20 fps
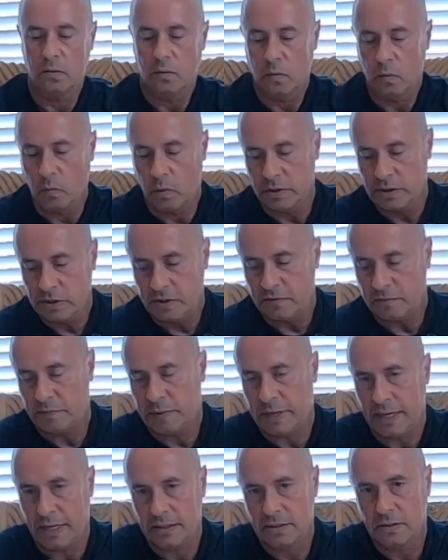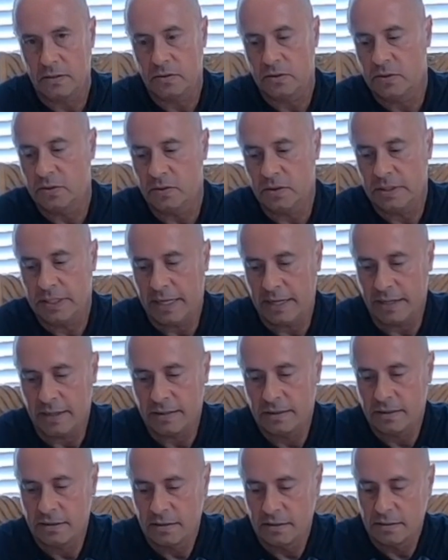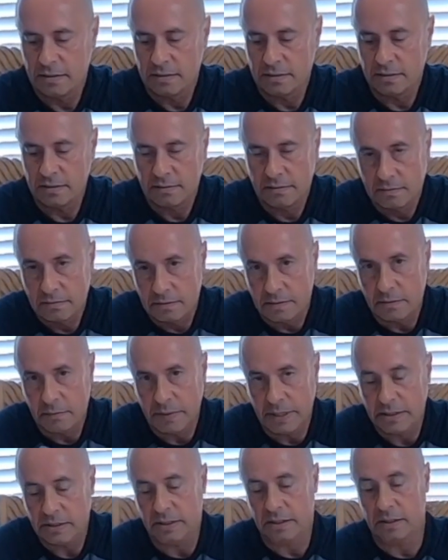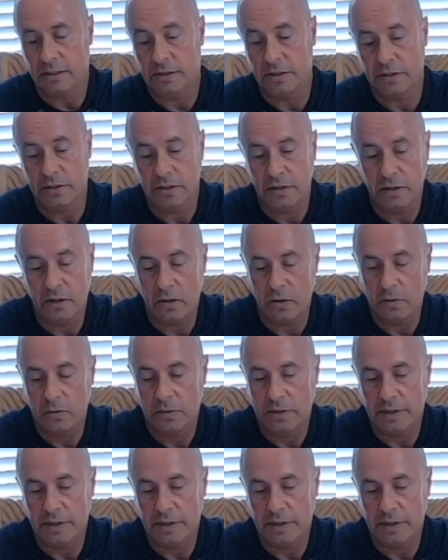once you pass those 2 tests, you're basically good to go.